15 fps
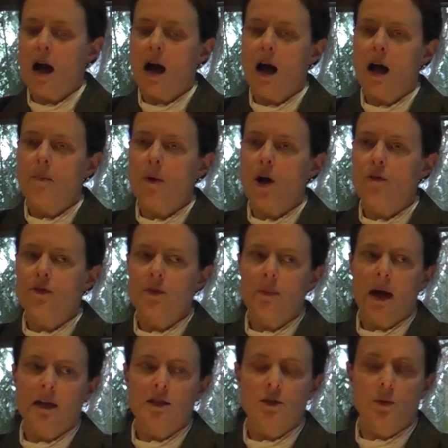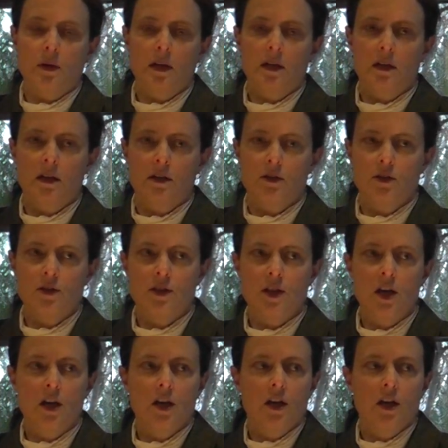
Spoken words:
Over the past 20 years,